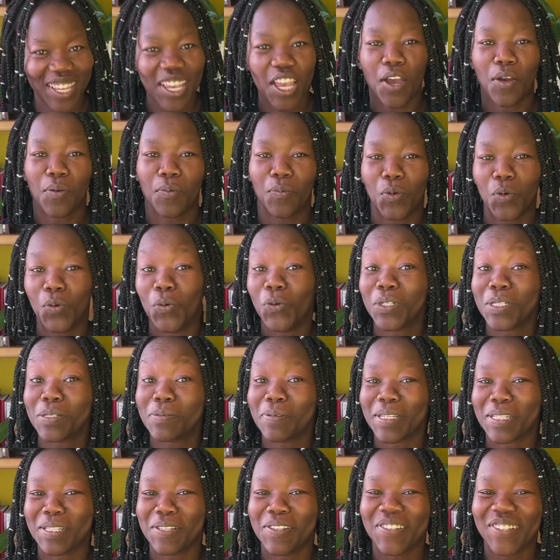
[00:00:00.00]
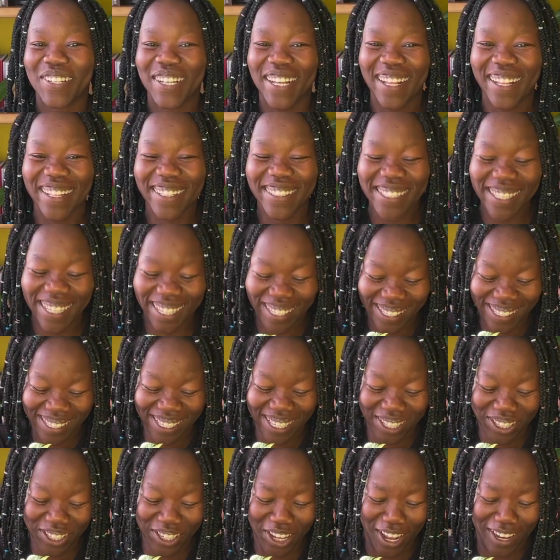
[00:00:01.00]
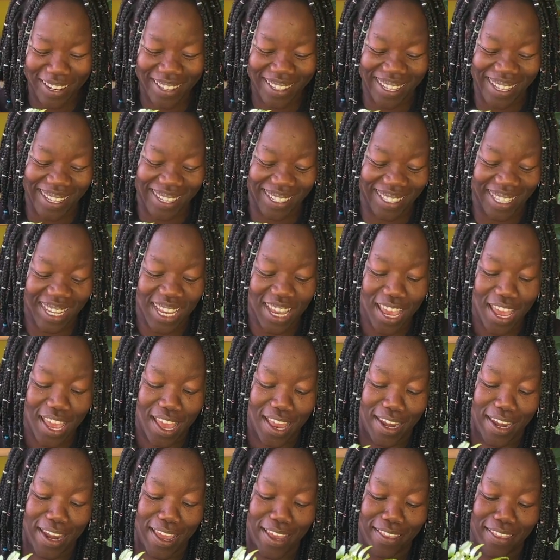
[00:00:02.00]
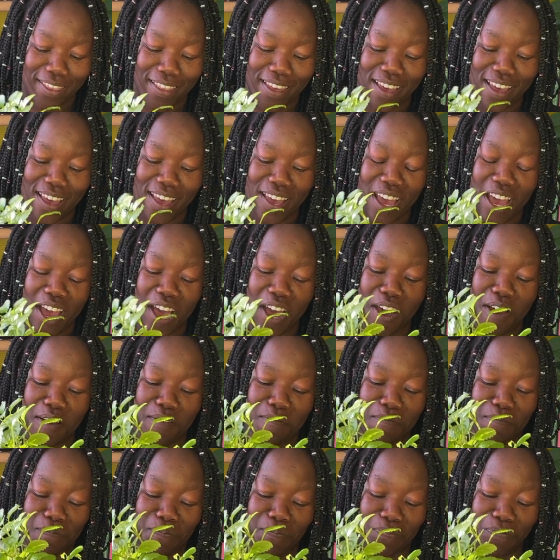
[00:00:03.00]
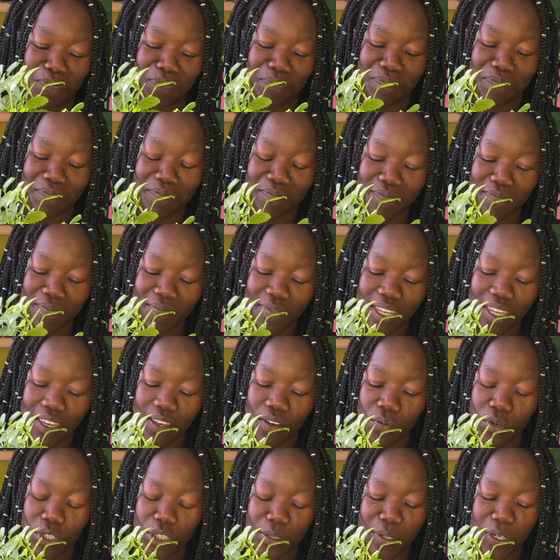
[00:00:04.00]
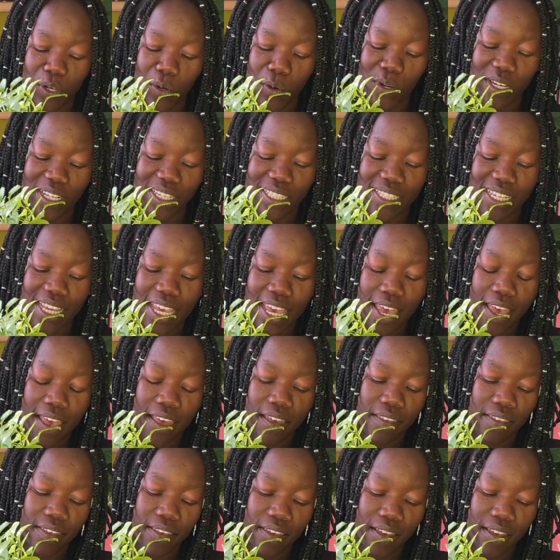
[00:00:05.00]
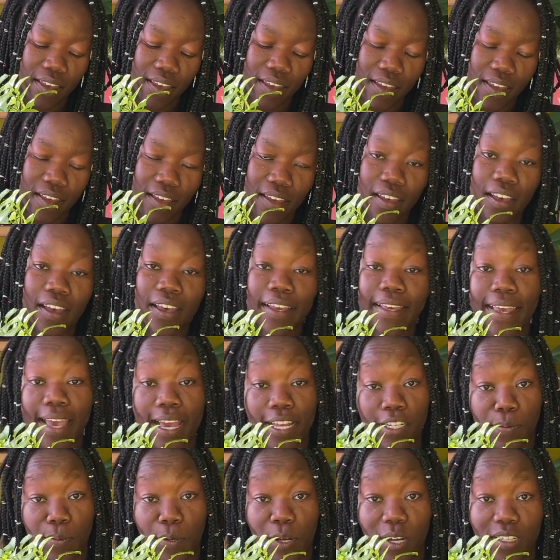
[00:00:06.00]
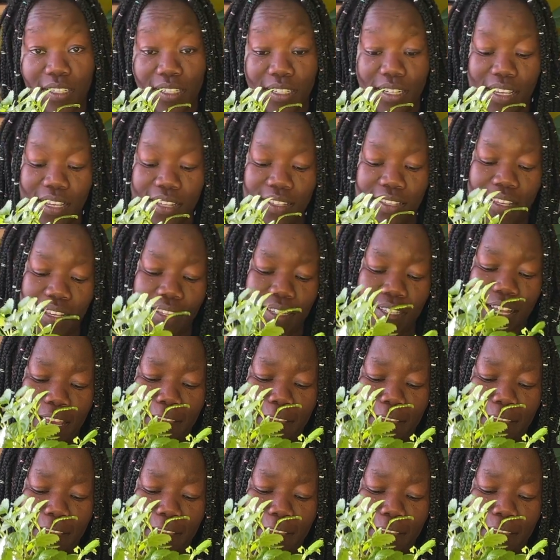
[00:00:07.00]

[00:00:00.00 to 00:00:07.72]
more water being spilled. It sits on this, like the what should I call it? The catch pot is this like